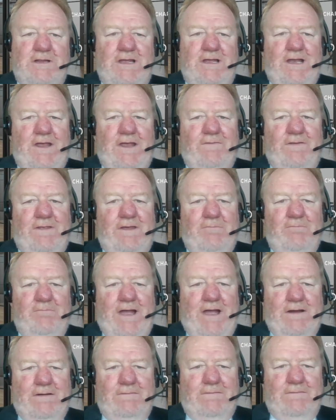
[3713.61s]
clearly the
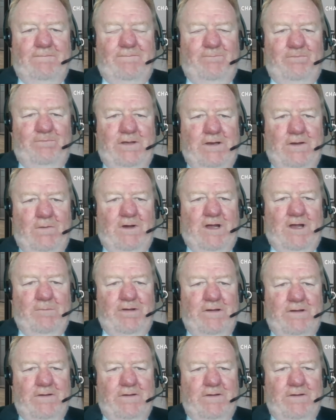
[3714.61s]
impact of Pillar 1,